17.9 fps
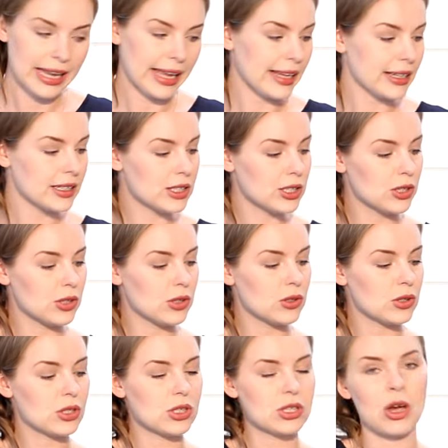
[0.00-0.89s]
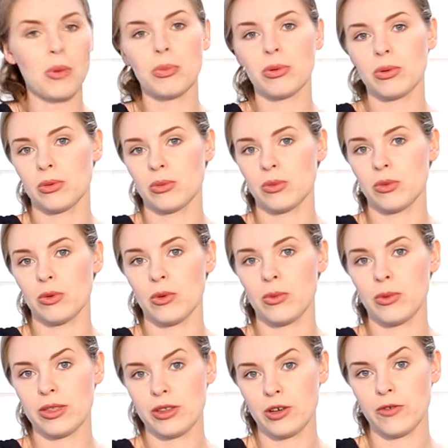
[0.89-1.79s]
and you stop
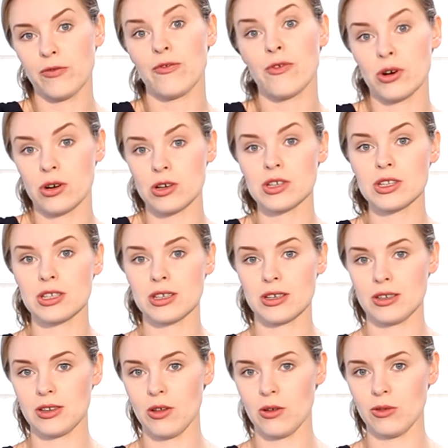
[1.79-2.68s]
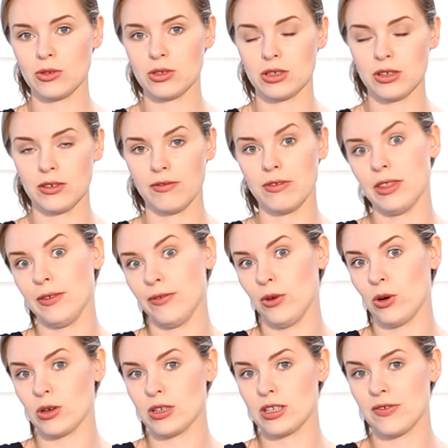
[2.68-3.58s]
with your first note, with the
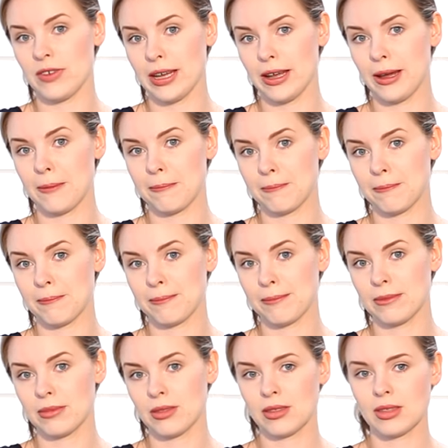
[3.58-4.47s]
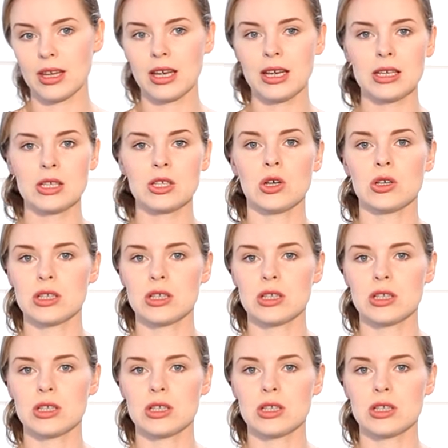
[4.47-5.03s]
first finger. So